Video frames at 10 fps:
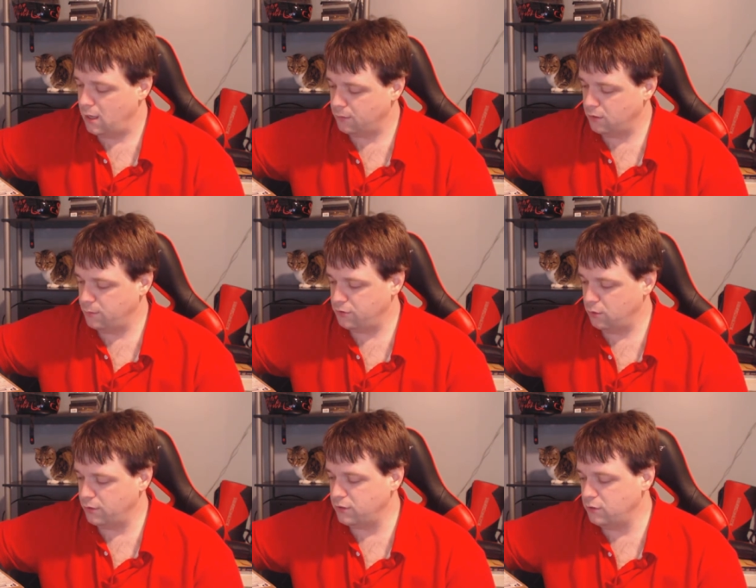I'm going to be
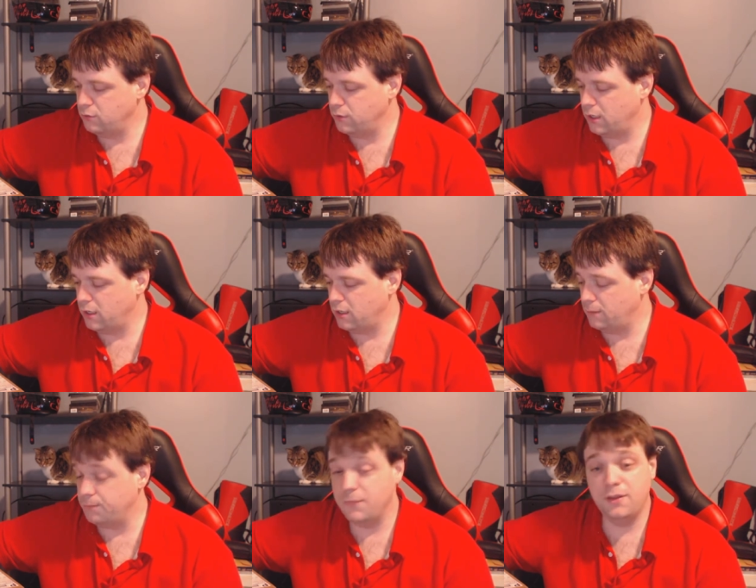showing you
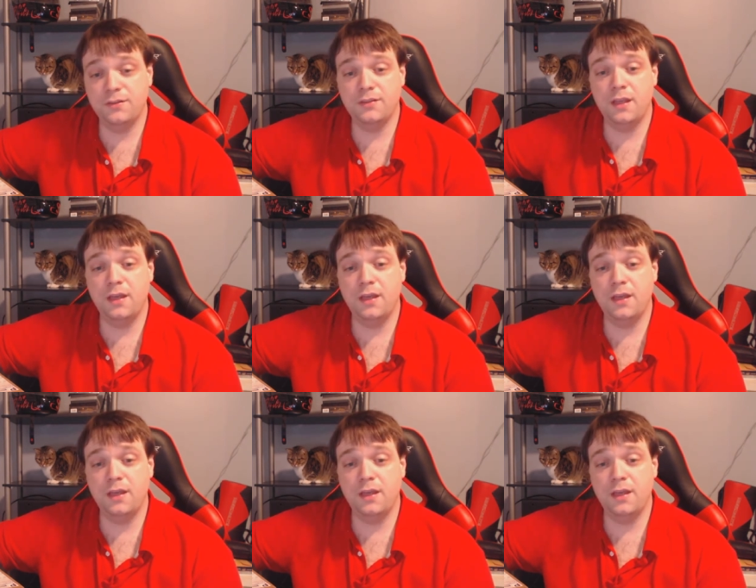this